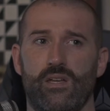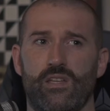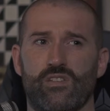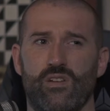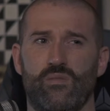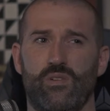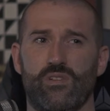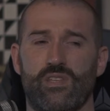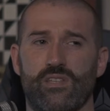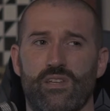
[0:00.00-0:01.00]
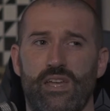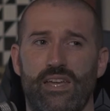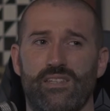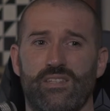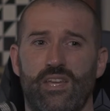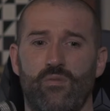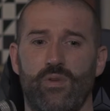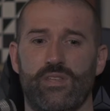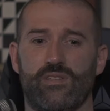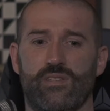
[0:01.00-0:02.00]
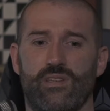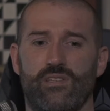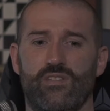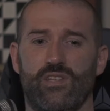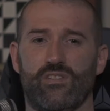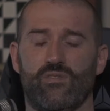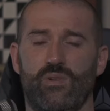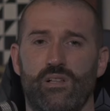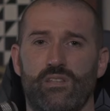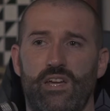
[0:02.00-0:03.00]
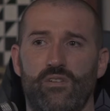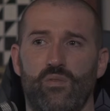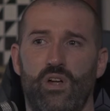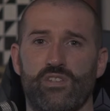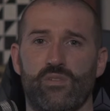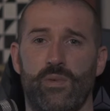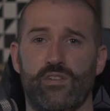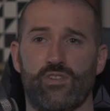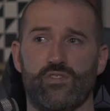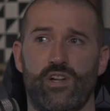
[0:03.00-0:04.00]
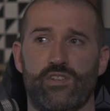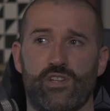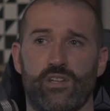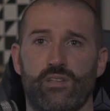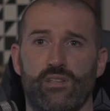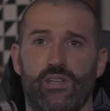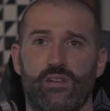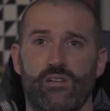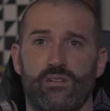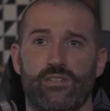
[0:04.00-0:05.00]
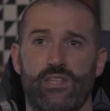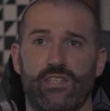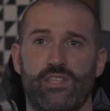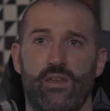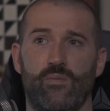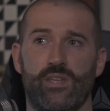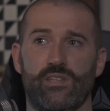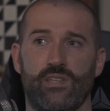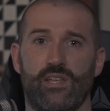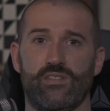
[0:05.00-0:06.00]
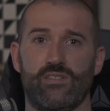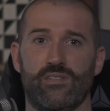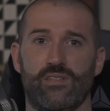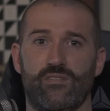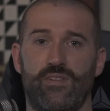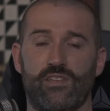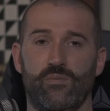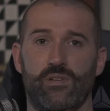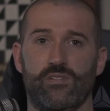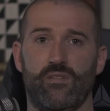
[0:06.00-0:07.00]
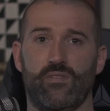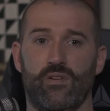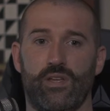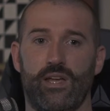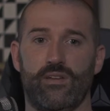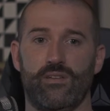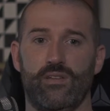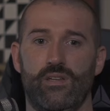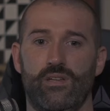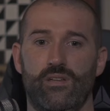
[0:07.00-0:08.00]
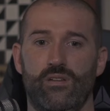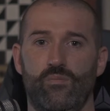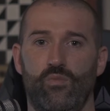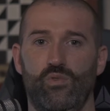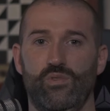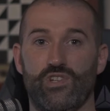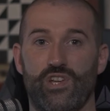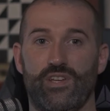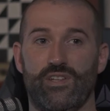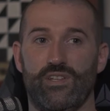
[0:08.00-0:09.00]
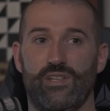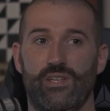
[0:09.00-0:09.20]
it's kind of one of those things, like 8 to 10 weeks, and you see this swell touted isometric stretching that it takes 10 weeks and that's as flexible as you're ever going to get. Bullshit.